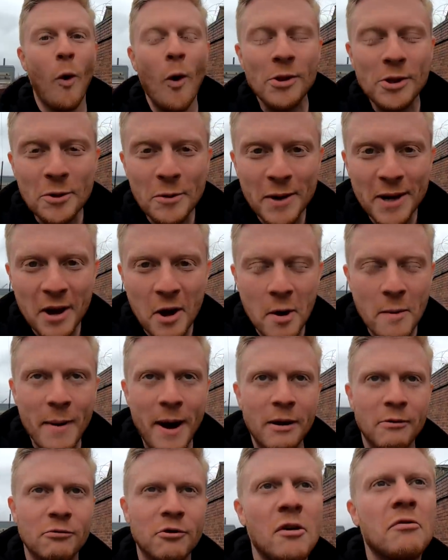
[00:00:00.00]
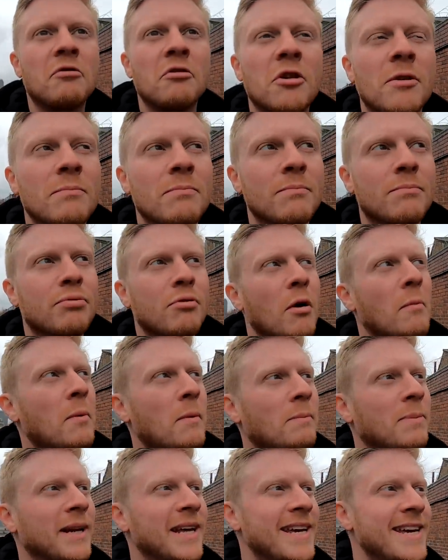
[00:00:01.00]
What do I know about Rotherham?
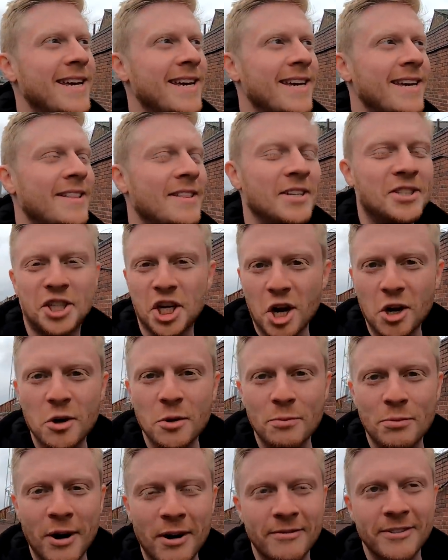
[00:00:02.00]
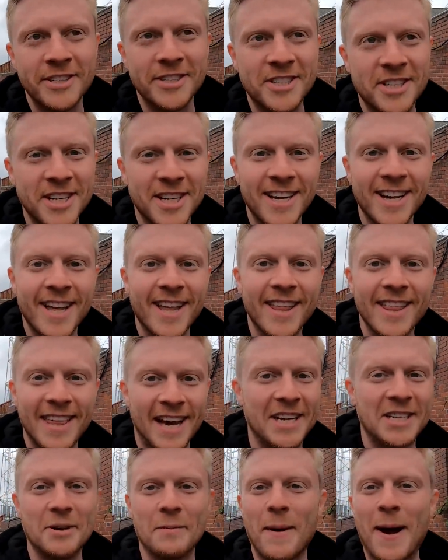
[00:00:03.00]
Probably the Chuckle Brothers.
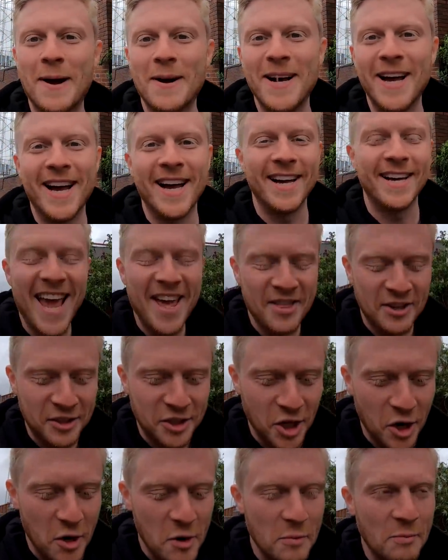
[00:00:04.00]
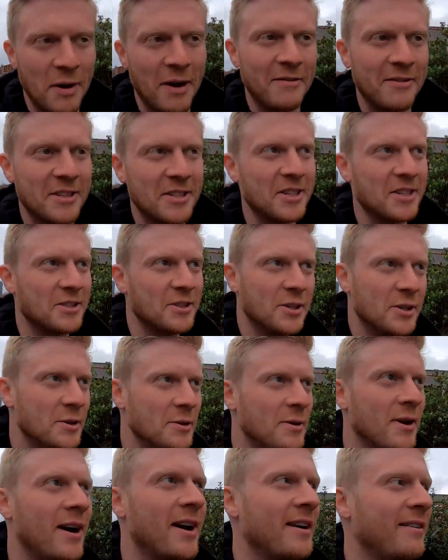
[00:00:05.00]
That's about it. Yeah, the Chuckle Brothers are
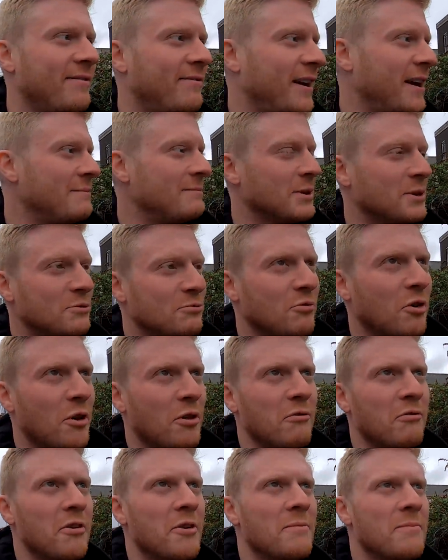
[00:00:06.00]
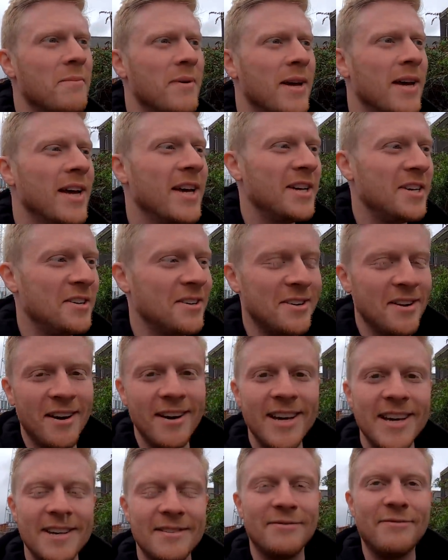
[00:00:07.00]
two uh, famous Rotherham
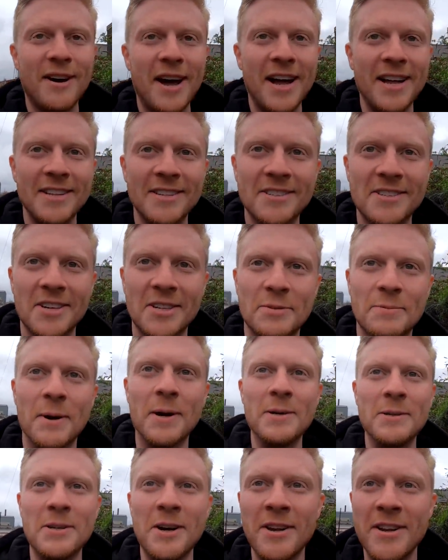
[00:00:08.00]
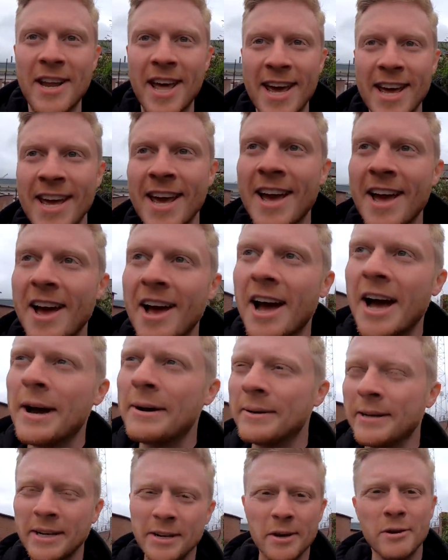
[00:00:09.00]
United fans, I suppose, aren't they? Uh,
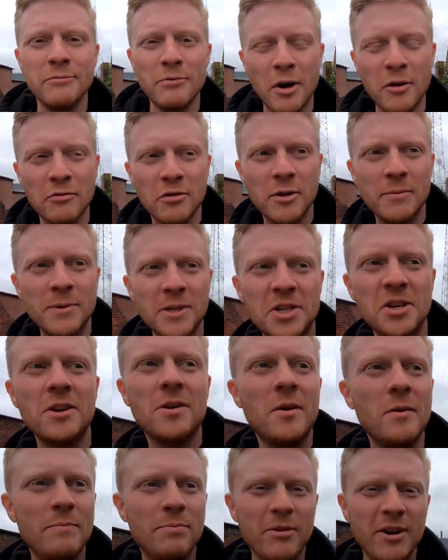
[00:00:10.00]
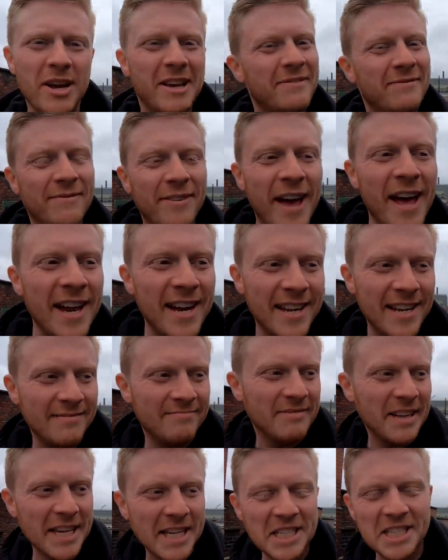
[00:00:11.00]
I know Rotherham is, you know, a pretty fairly
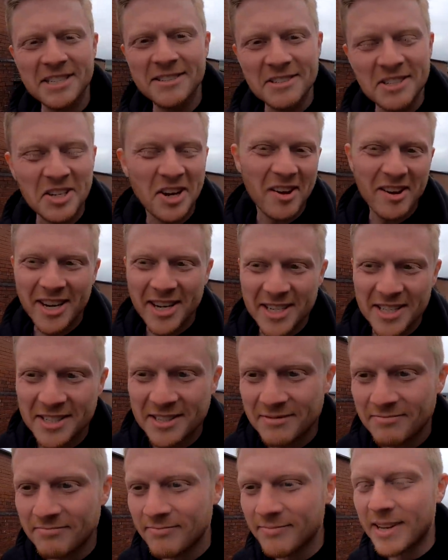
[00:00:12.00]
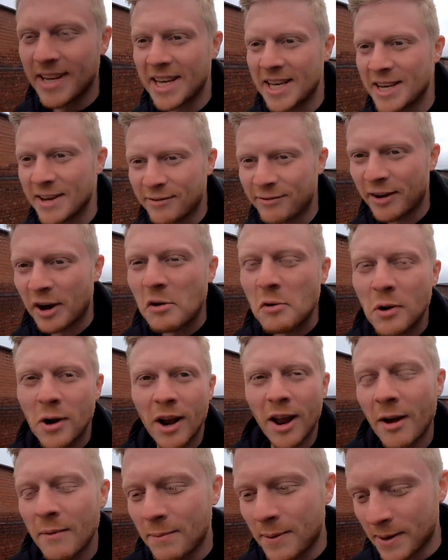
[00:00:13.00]
decent-sized EFL
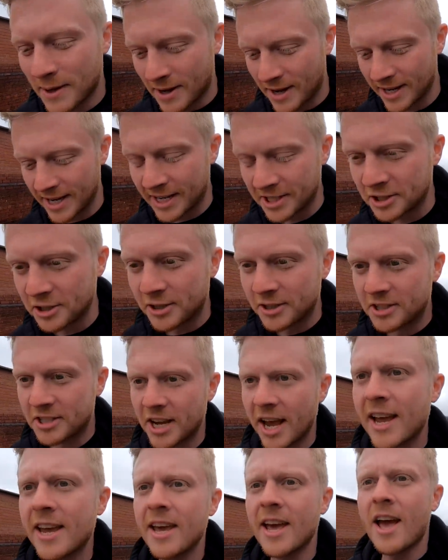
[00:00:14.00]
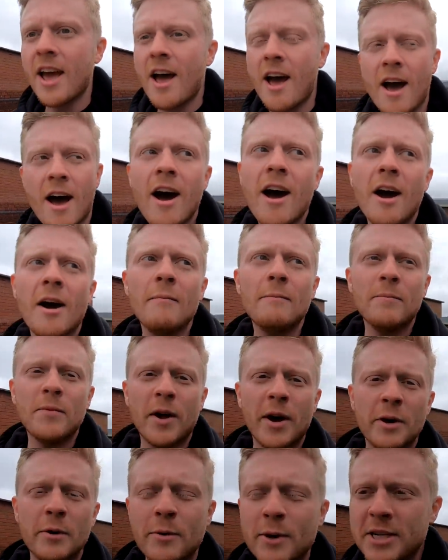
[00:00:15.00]
club, I guess you could say. Um,
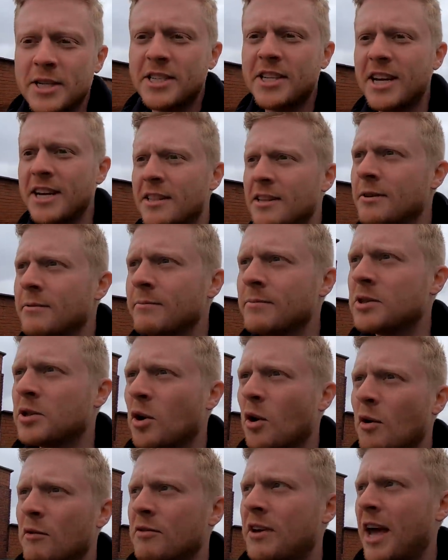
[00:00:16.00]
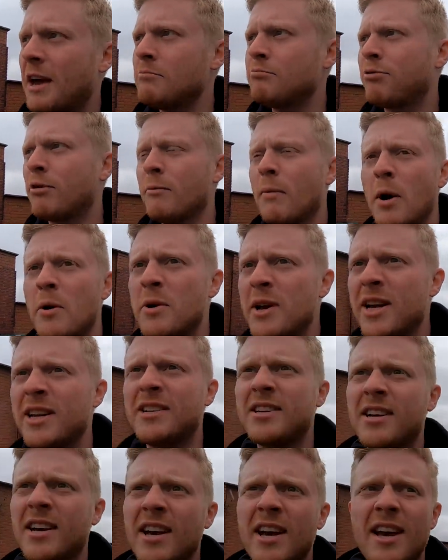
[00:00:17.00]
I always see them sort of getting
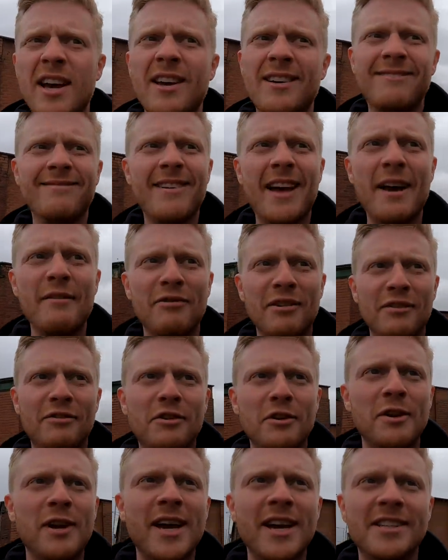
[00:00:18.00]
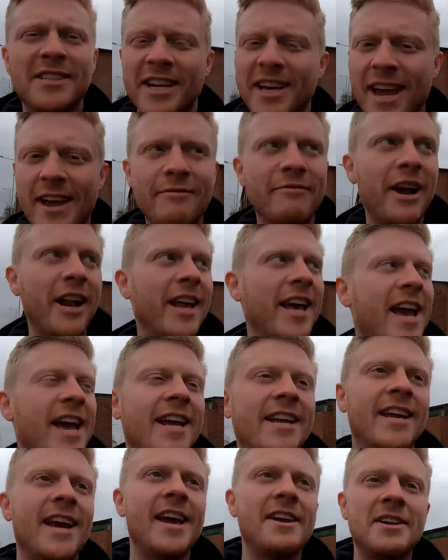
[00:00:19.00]
promoted every few years and getting
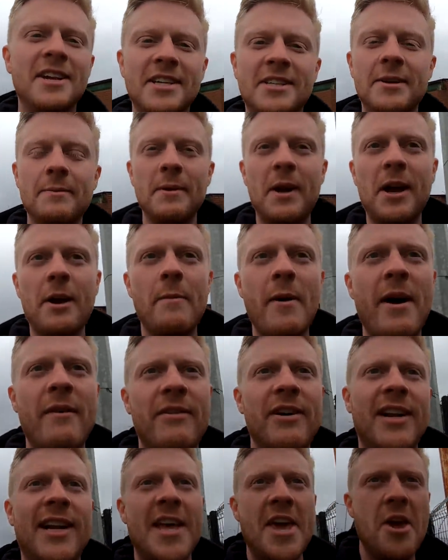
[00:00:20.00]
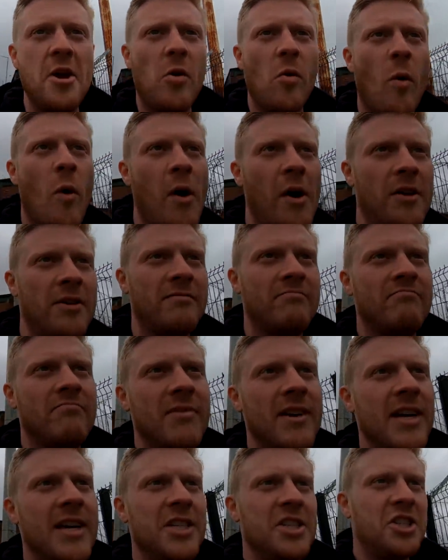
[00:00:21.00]
relegated again. They seem like a bit of a League One,
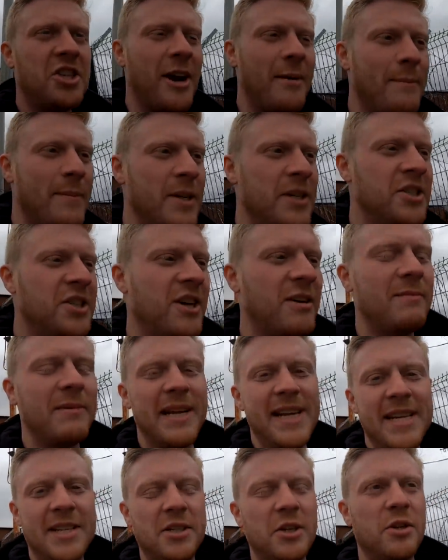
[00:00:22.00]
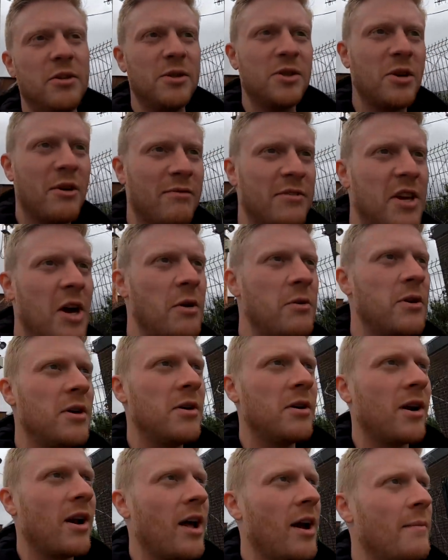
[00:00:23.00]
Championship, League Two sort of
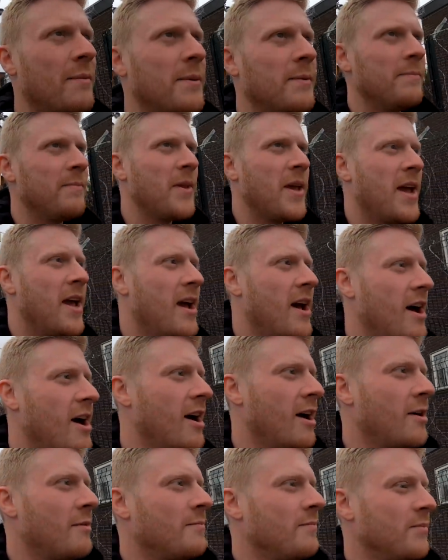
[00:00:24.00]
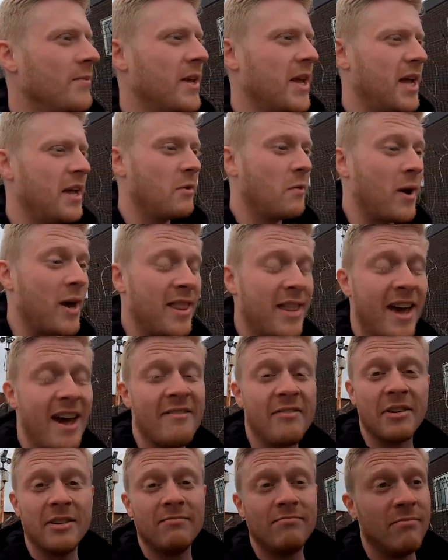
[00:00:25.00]
yo-yo club um, in a way. They
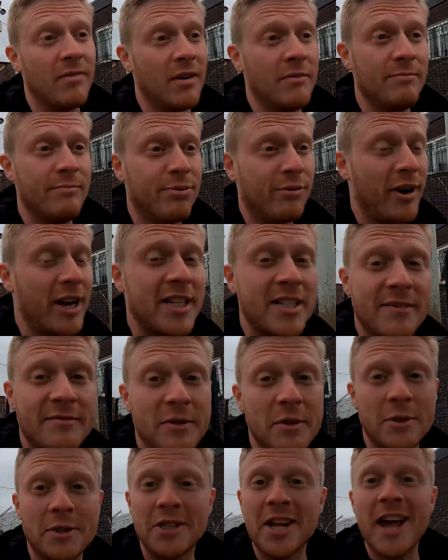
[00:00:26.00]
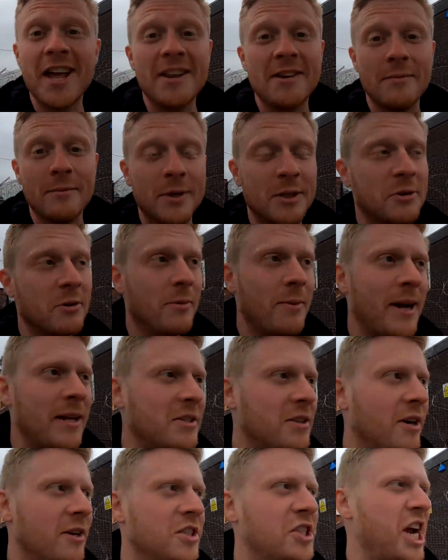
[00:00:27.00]
have an impressive new stadium, which we're
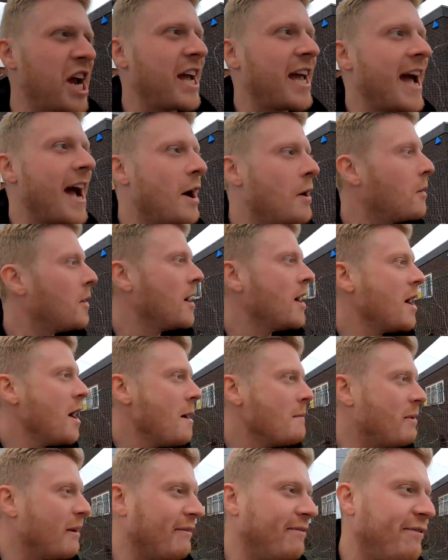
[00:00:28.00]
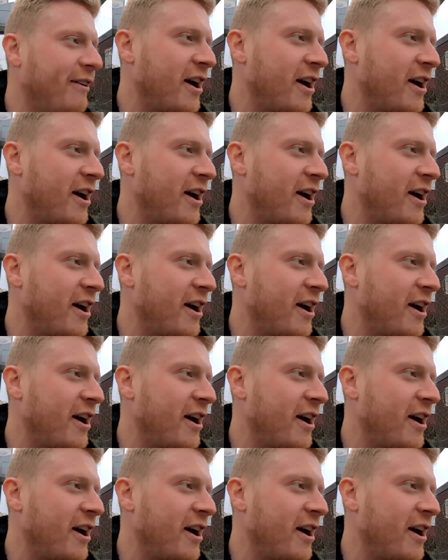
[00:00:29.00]
about to go and check out. But